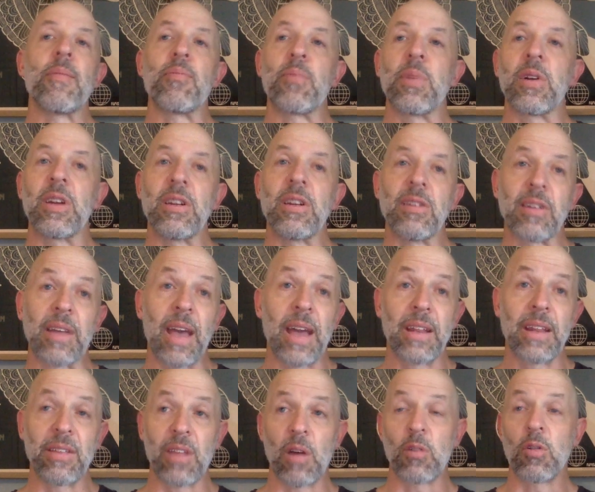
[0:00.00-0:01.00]
but
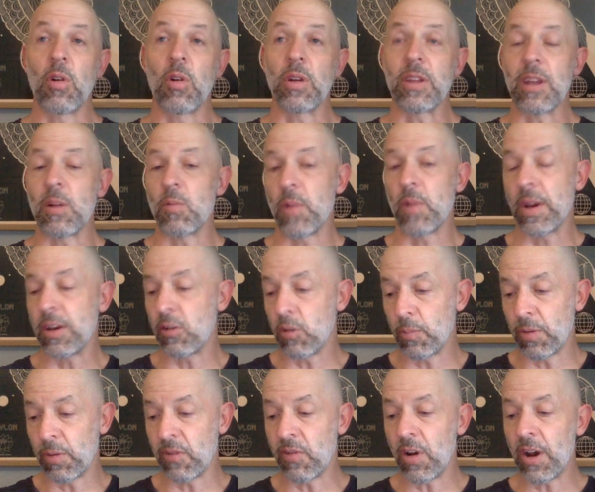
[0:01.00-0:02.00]
indicating they were not yet ready to
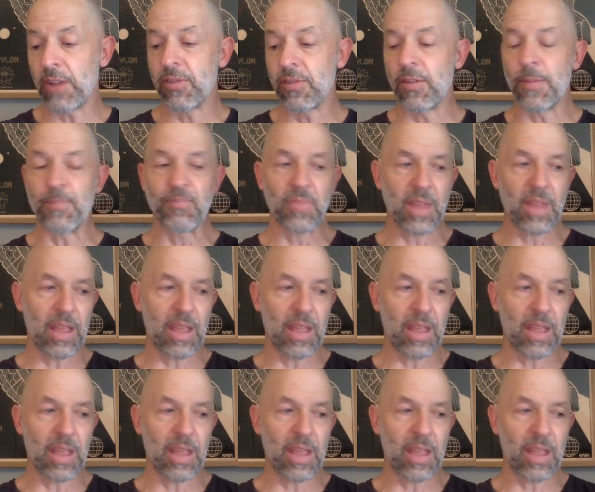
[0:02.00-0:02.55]
provide them.